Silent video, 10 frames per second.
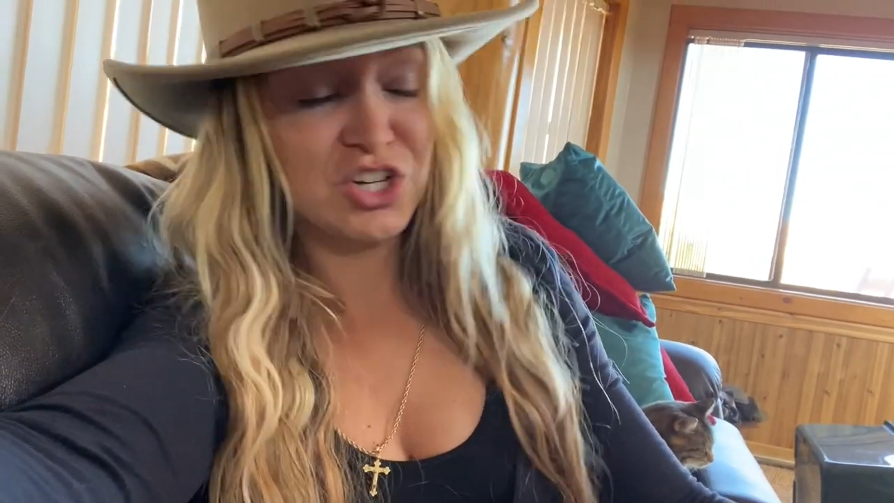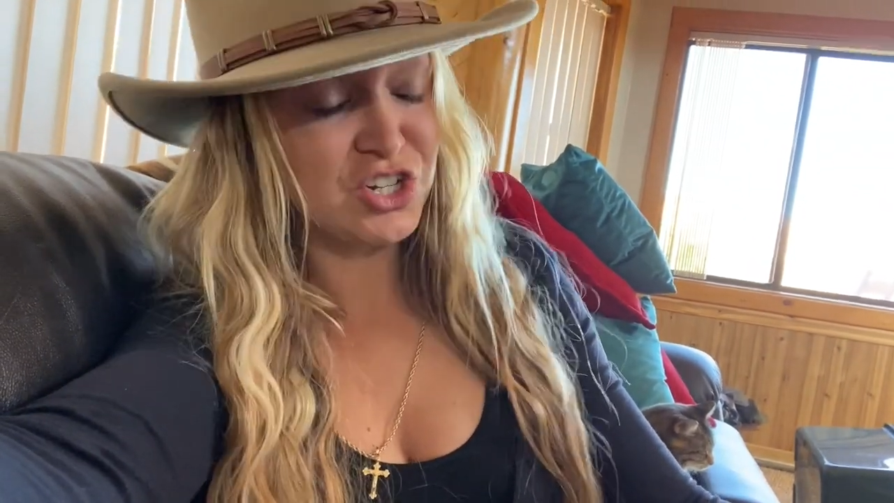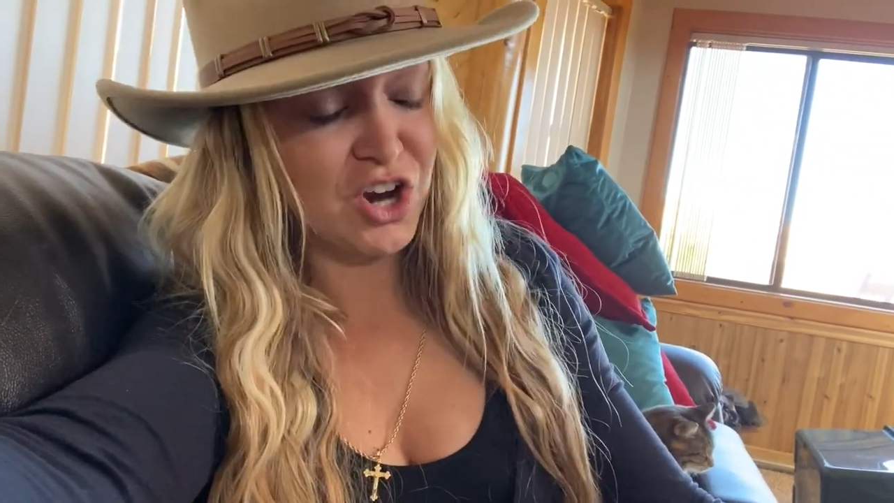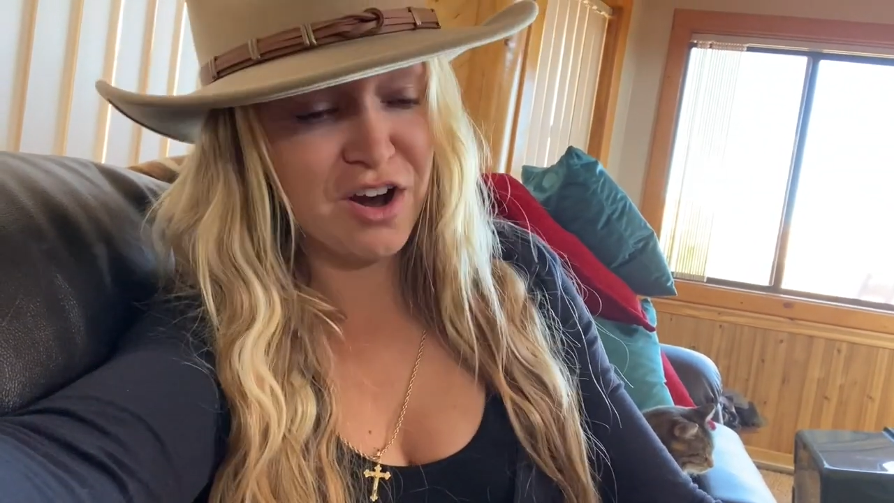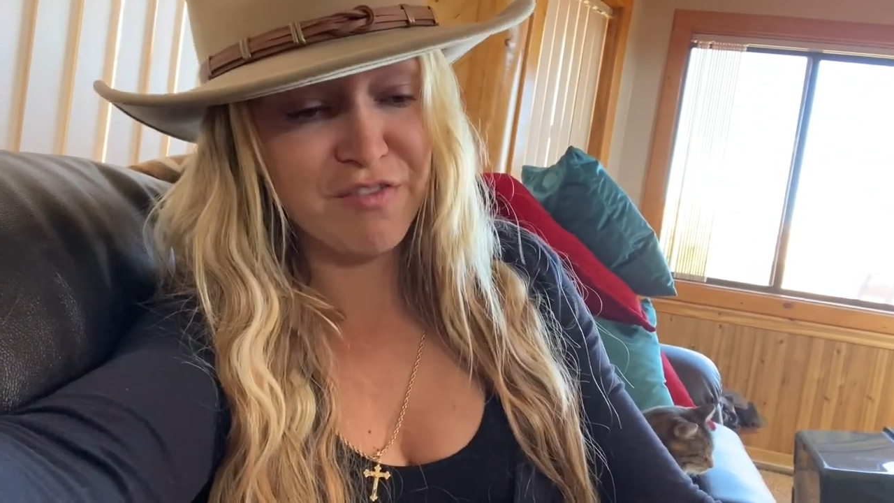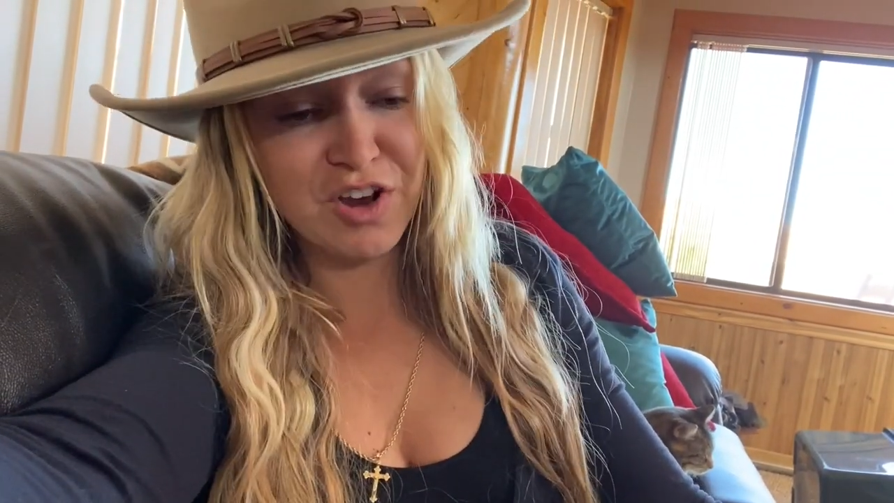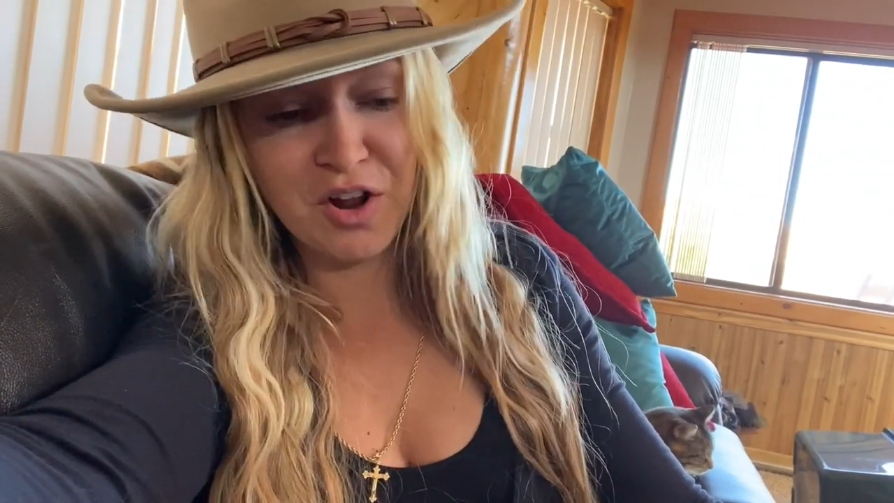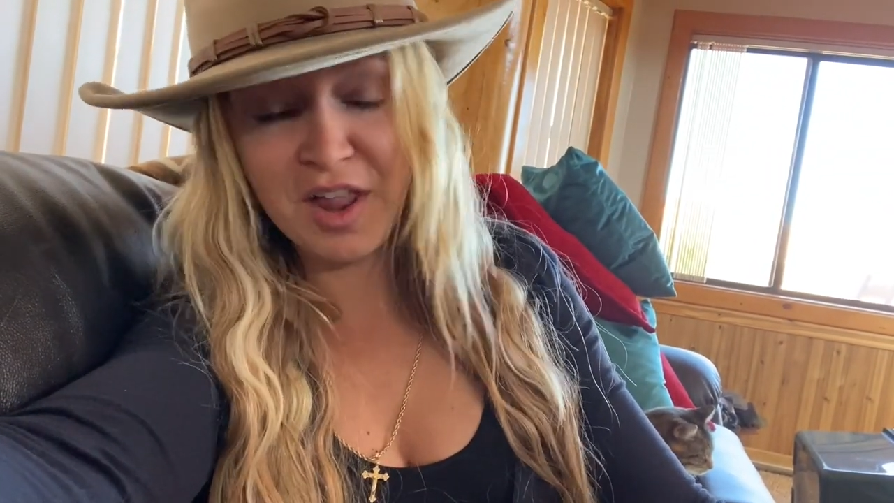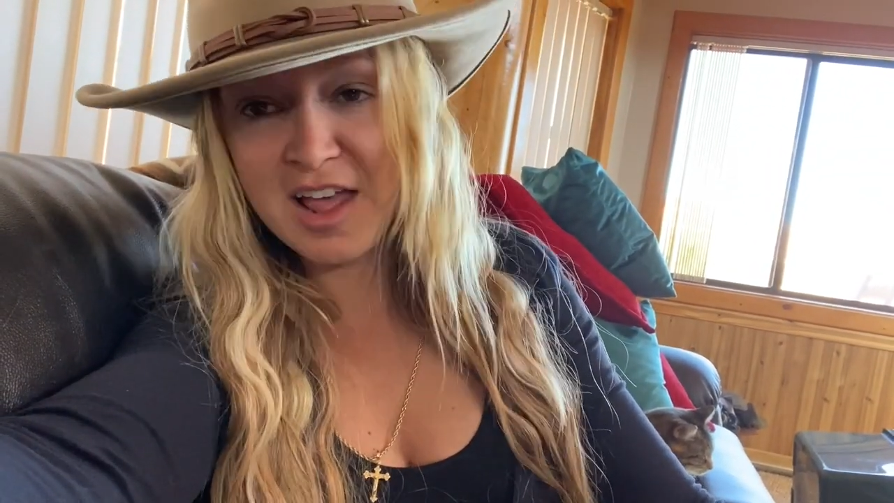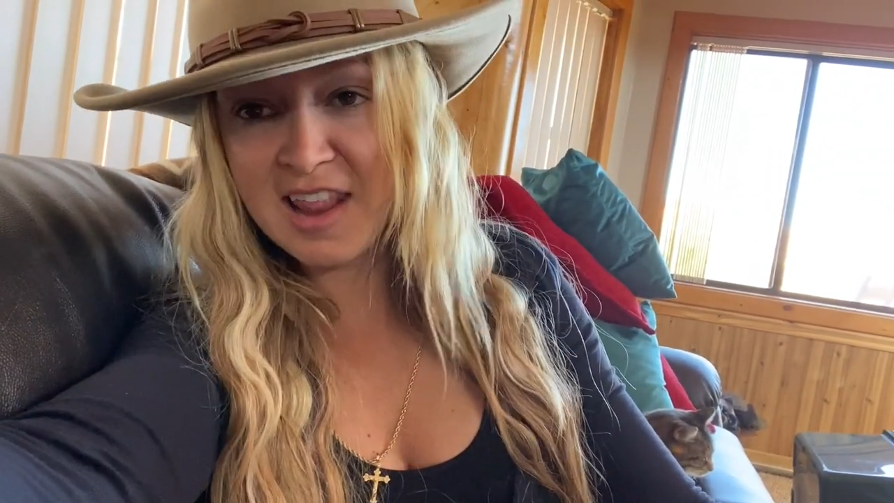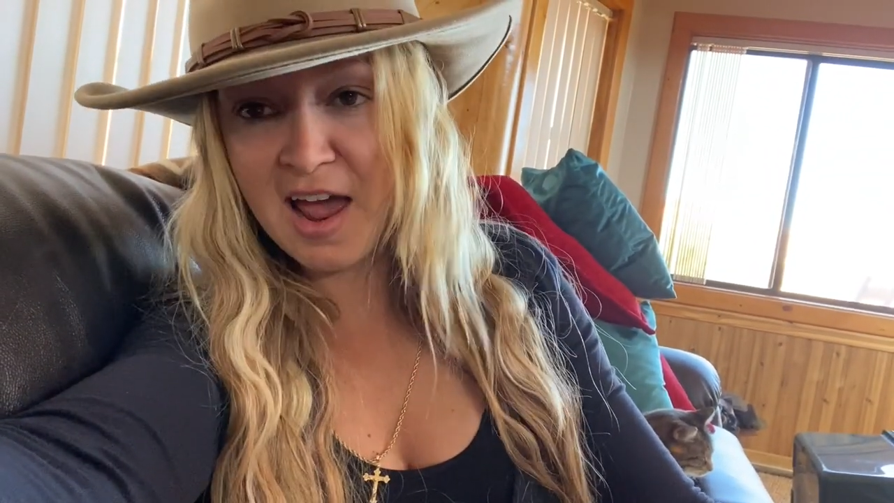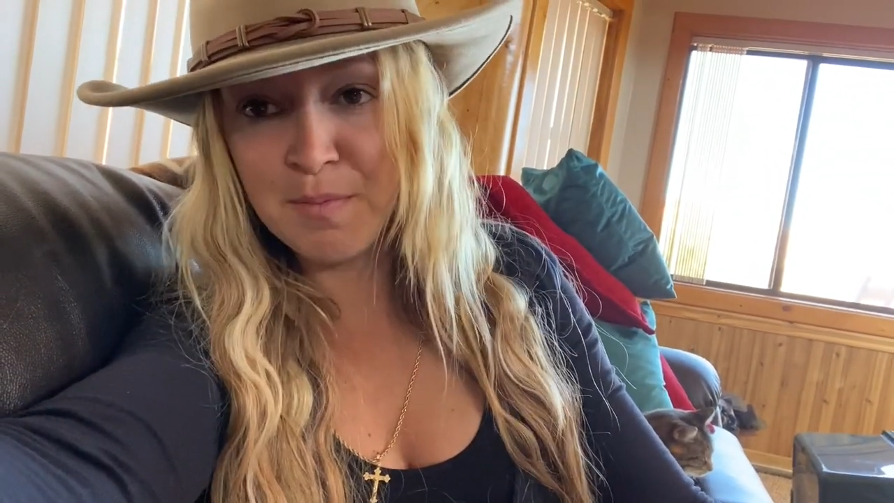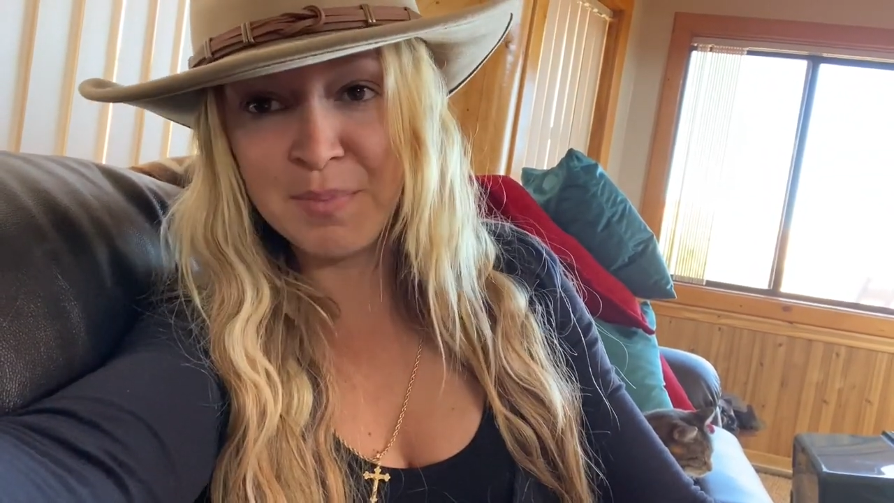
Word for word: Sorry if you don't like that,